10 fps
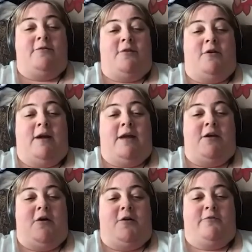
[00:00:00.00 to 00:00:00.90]
not right, you
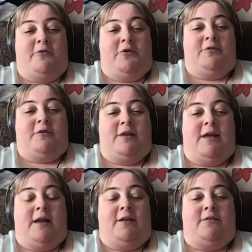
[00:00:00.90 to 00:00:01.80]
can't enforce the
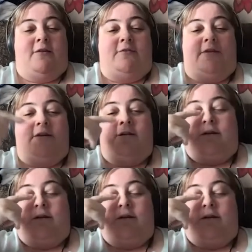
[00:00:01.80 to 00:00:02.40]
legality of it.